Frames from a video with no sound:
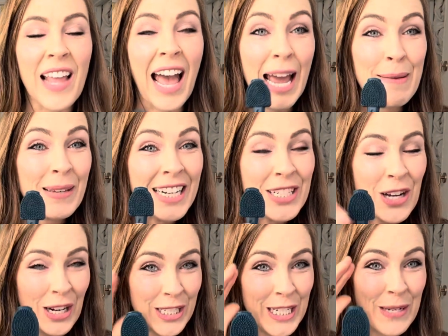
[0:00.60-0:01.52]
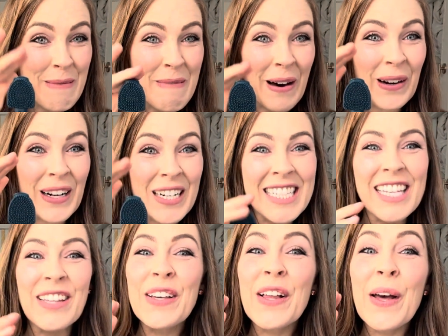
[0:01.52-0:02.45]
I'm going to talk to you about our
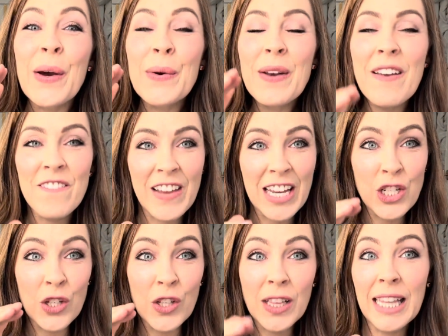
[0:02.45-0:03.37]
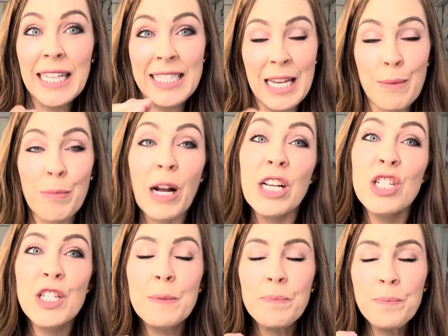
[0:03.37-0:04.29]
silicone facial cleansing
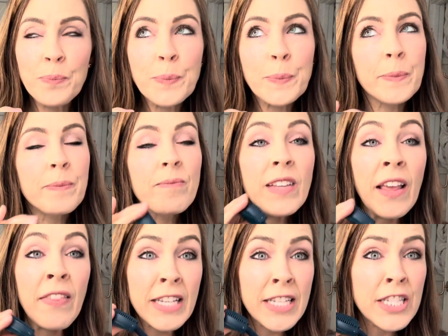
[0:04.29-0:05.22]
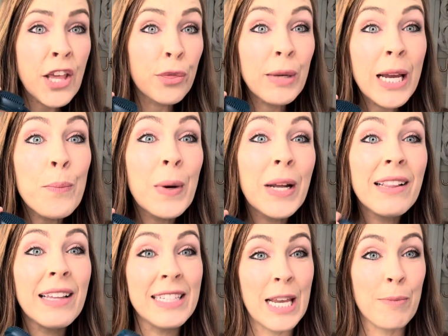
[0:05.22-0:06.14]
brush. This is a 3-in-1
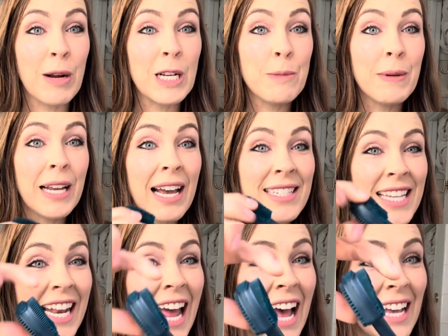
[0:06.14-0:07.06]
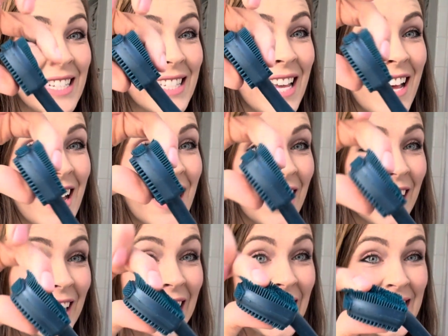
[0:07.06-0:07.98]
cleansing brush because it has a
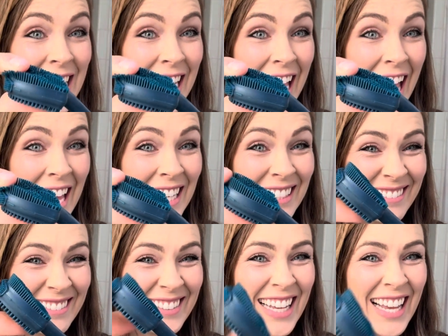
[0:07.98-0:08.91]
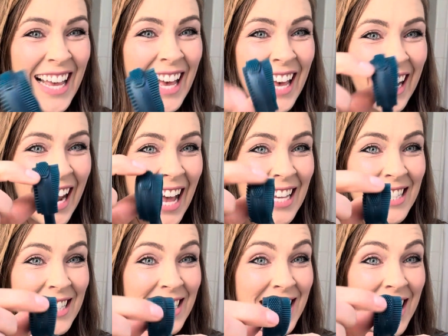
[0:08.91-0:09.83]
cleansing head. It has
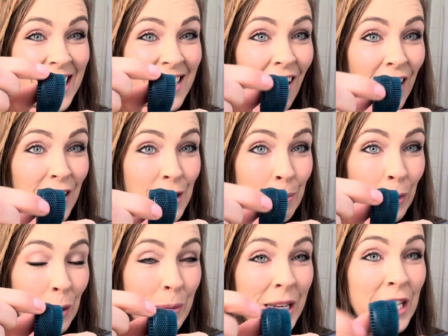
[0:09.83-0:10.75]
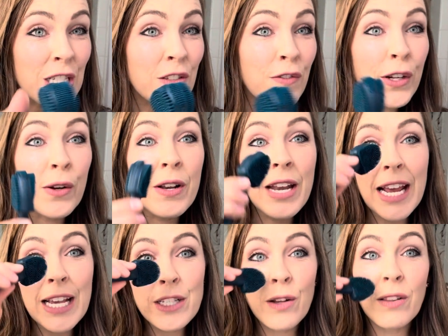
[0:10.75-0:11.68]
this awesome little piece for your
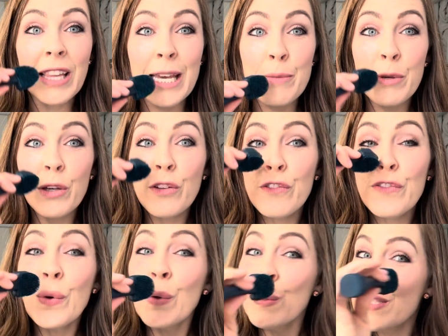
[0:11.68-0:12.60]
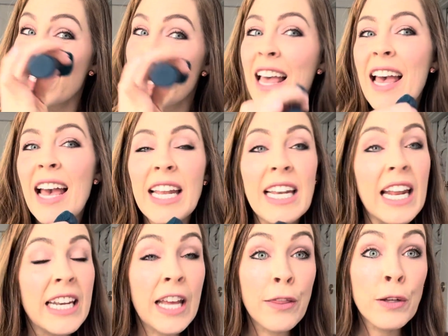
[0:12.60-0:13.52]
nasolabial folds and
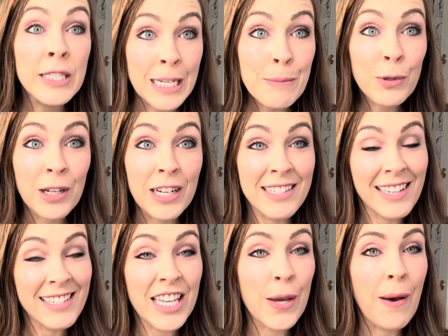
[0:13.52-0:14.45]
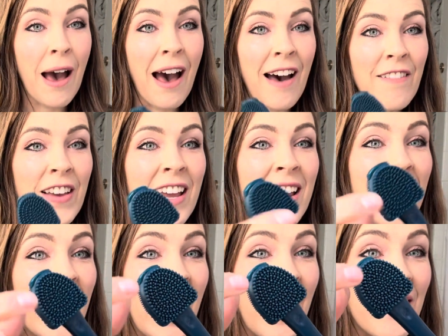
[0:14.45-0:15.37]
any other deep creases that you have.
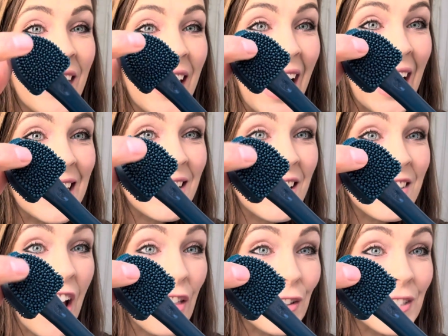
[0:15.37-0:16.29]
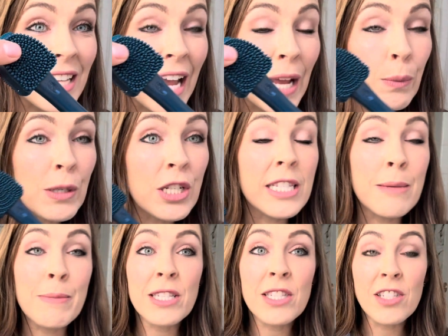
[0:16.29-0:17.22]
And then it has this other side, which is
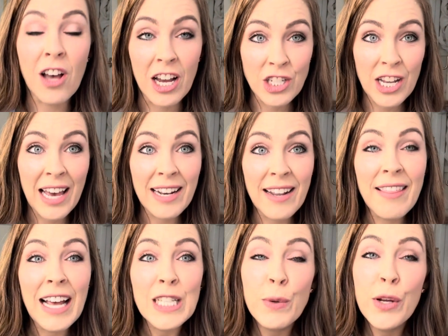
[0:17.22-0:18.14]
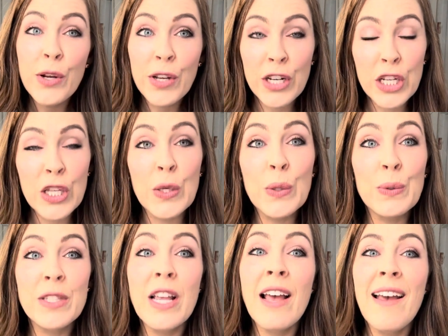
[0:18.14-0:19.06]
the massage head. And that's where you're going to
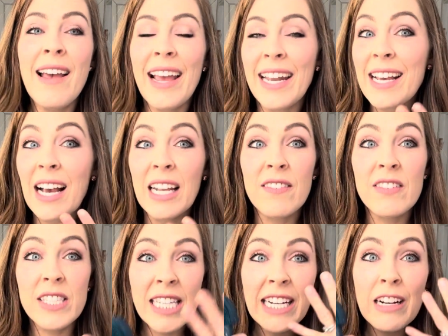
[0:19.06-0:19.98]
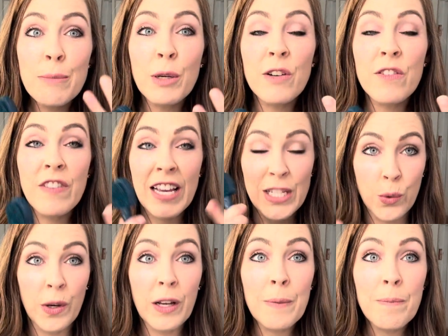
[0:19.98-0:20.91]
use any kind of serum or face
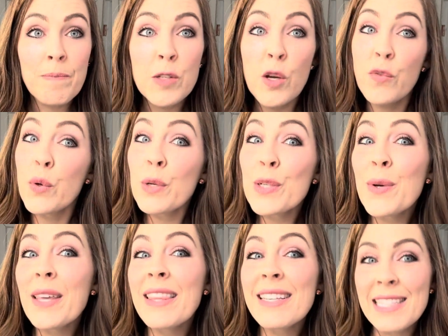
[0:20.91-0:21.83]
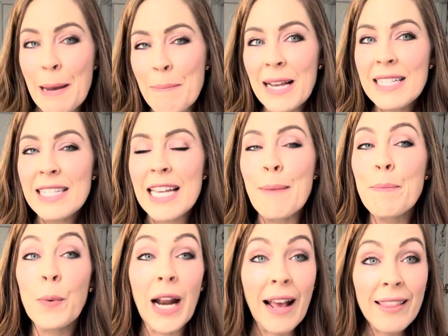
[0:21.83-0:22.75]
oil. So if you were doing this step by step,
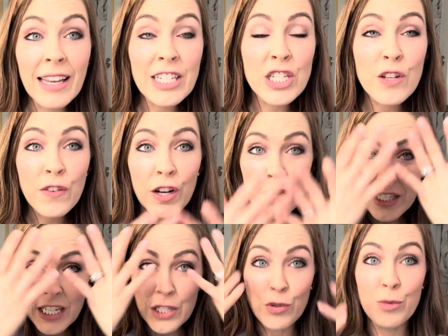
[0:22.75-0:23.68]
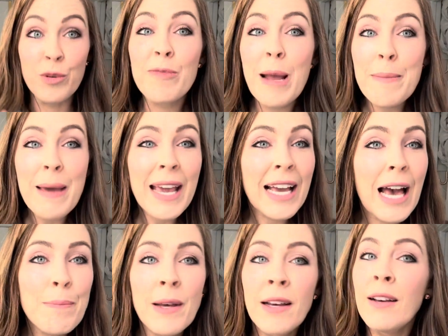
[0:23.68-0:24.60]
what I like to do first is remove my
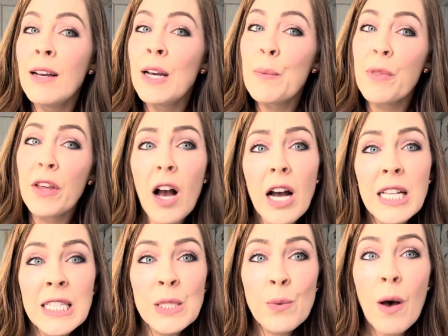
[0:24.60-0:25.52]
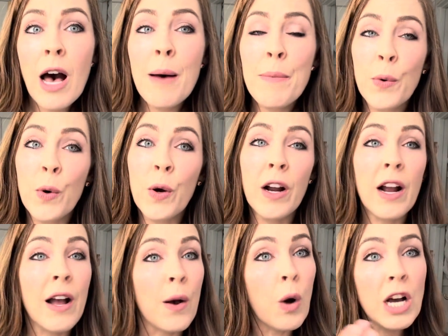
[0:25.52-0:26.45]
makeup with a cotton swab or
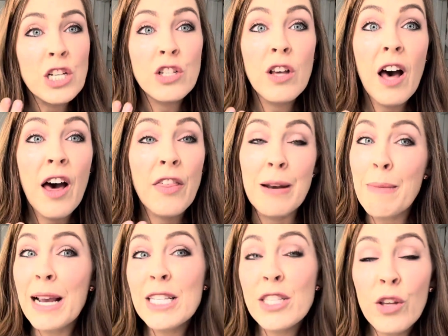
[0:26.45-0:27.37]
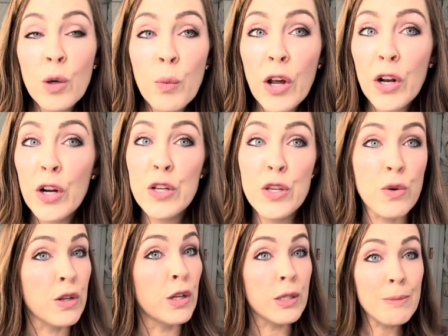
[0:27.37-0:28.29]
a washcloth and micellar water. You
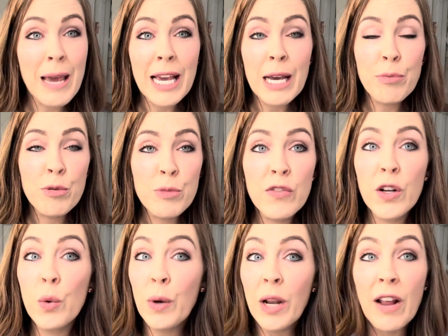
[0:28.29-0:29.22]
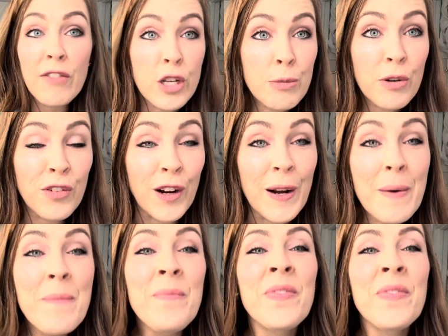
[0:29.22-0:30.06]
can use makeup remover, whatever you prefer.